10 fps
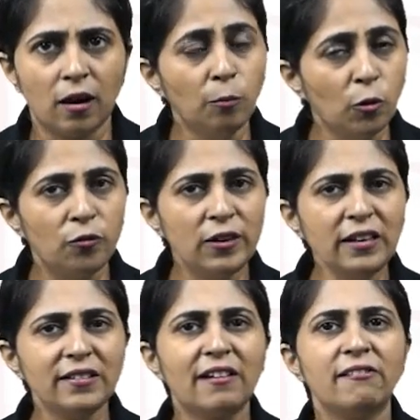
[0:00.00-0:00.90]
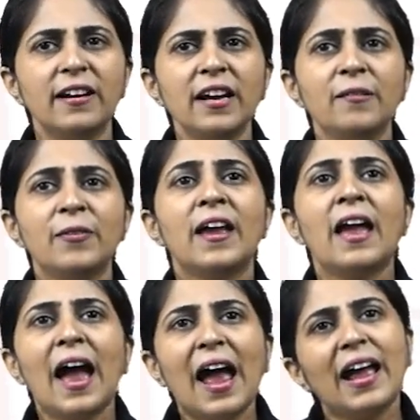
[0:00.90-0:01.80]
movie genre,
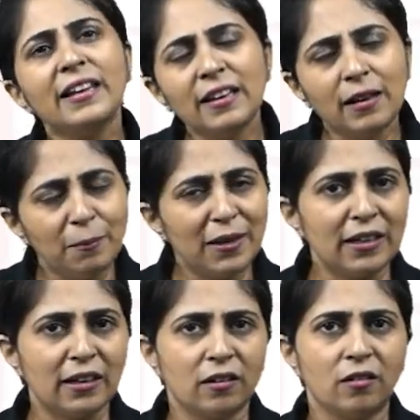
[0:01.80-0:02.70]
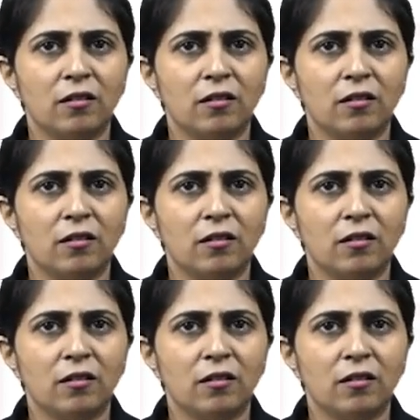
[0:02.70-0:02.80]
and the remaining,